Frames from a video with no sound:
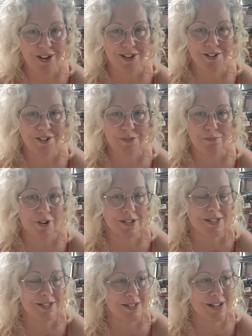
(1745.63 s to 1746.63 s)
here to
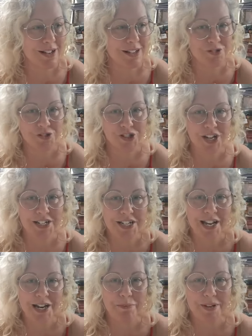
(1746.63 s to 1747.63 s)
proselytize or change
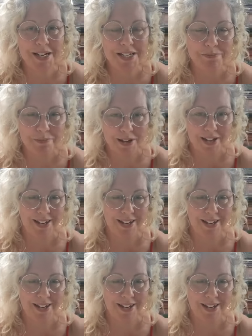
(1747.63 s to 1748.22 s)
anybody's mind.